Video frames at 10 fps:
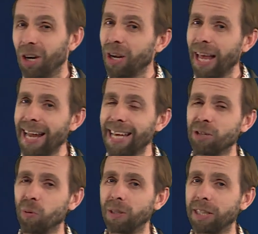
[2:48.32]
Looking ahead
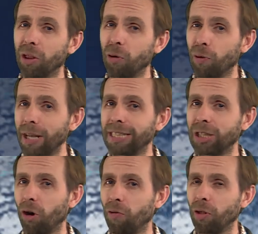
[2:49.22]
in towards the
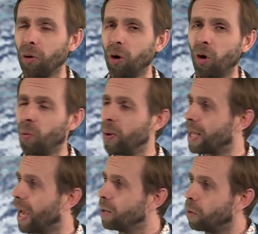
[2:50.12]
rest of the long
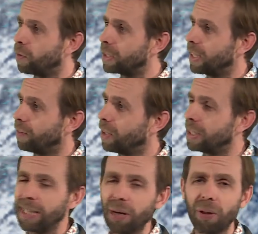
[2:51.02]
weekend, well, for
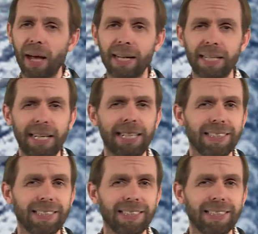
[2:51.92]
the South Island,